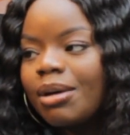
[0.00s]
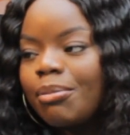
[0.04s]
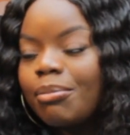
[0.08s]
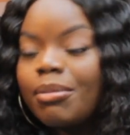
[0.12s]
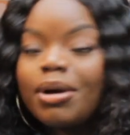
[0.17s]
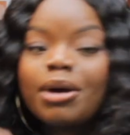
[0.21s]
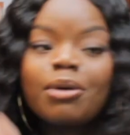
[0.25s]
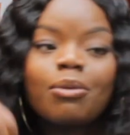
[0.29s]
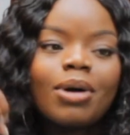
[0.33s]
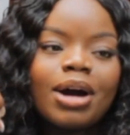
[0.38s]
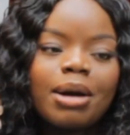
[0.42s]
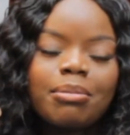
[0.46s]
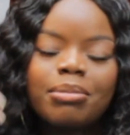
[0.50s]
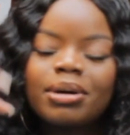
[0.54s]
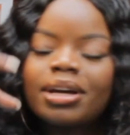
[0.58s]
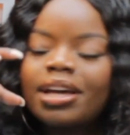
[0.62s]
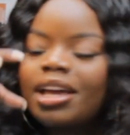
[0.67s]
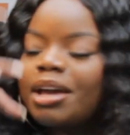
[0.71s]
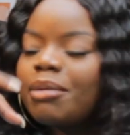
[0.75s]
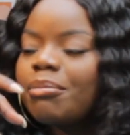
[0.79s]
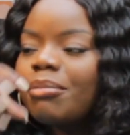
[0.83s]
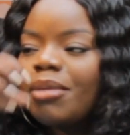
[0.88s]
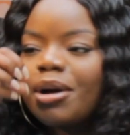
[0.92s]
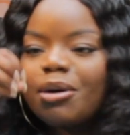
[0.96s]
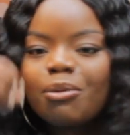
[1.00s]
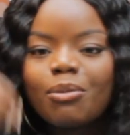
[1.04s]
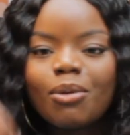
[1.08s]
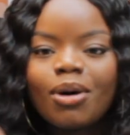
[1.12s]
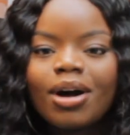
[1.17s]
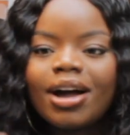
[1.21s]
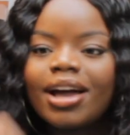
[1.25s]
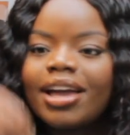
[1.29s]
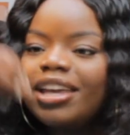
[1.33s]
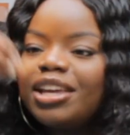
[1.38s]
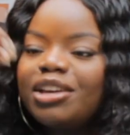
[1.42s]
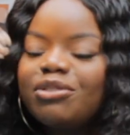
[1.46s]
My why became my
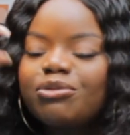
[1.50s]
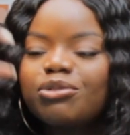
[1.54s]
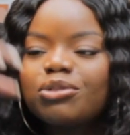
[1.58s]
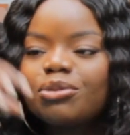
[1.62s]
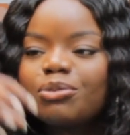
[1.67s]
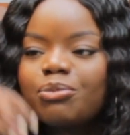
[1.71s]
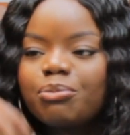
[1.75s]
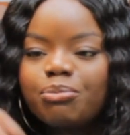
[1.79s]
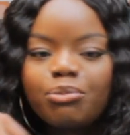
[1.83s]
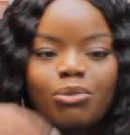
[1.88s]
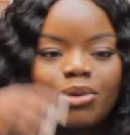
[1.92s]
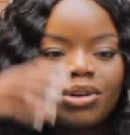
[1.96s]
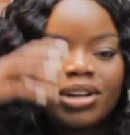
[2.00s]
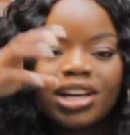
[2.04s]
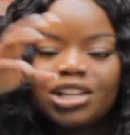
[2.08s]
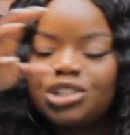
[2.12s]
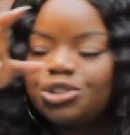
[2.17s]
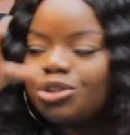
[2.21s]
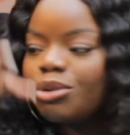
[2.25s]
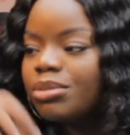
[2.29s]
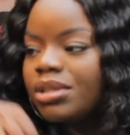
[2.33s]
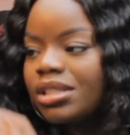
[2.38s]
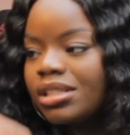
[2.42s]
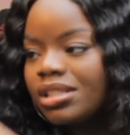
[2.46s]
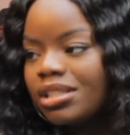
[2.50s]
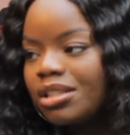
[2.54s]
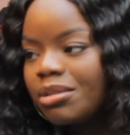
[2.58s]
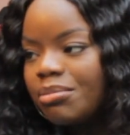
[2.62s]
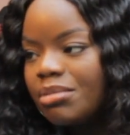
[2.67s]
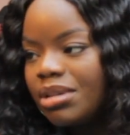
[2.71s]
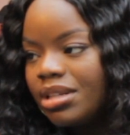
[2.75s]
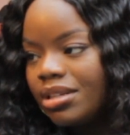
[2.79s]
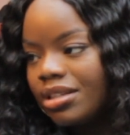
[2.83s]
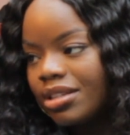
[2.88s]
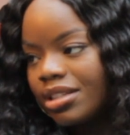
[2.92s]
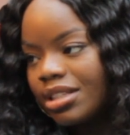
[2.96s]
why even when I jumped into the
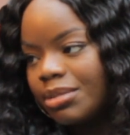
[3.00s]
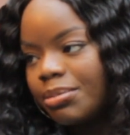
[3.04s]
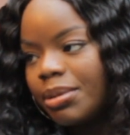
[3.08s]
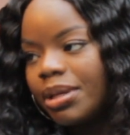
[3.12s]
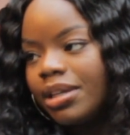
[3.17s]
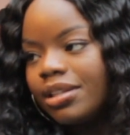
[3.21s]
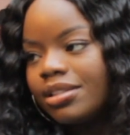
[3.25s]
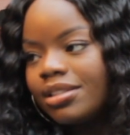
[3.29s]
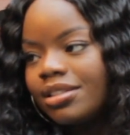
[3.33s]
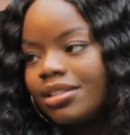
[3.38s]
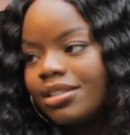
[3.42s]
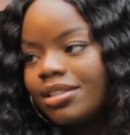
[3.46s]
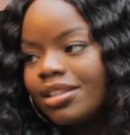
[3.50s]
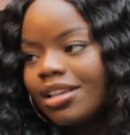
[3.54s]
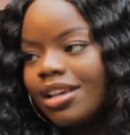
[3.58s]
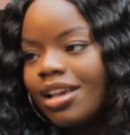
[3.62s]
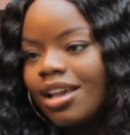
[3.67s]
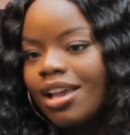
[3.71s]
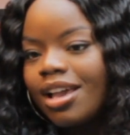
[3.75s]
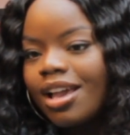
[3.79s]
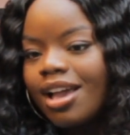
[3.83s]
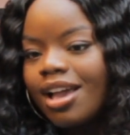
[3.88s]
media space.